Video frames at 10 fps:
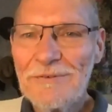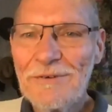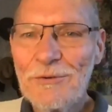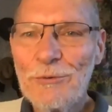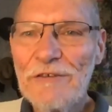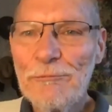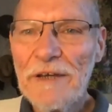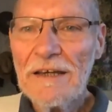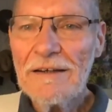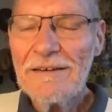
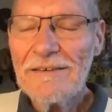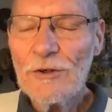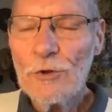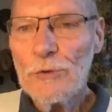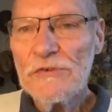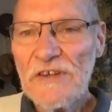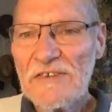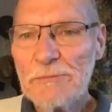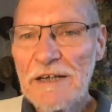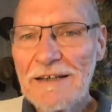the course
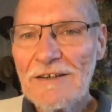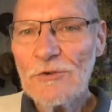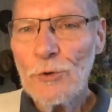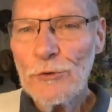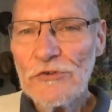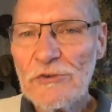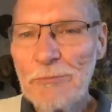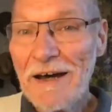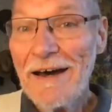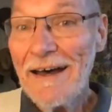has been endorsed
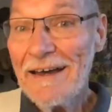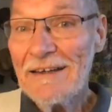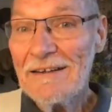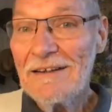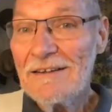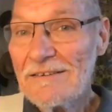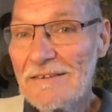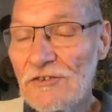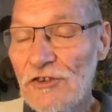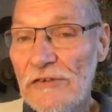by
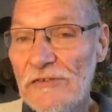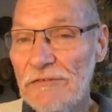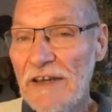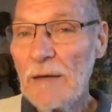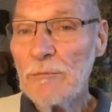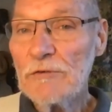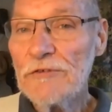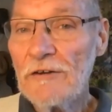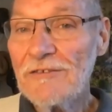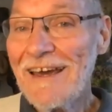the Joseph Campbell
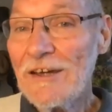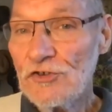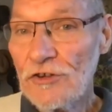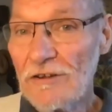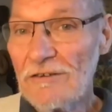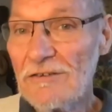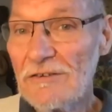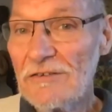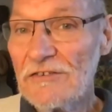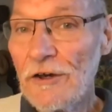Foundation.
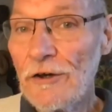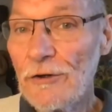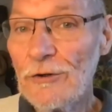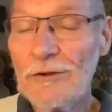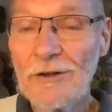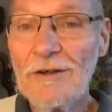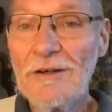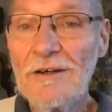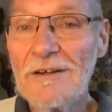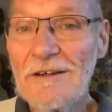So
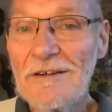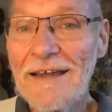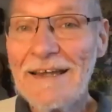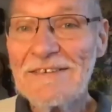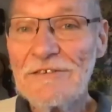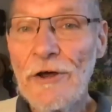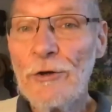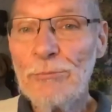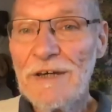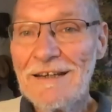yes, that's
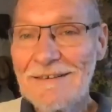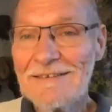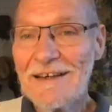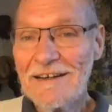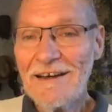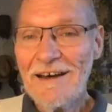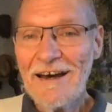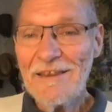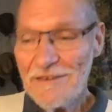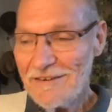no mean thing
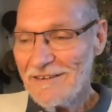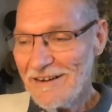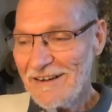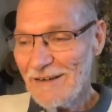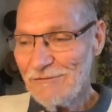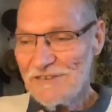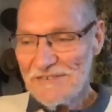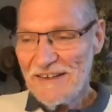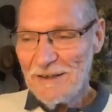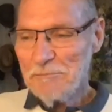either, I have to say.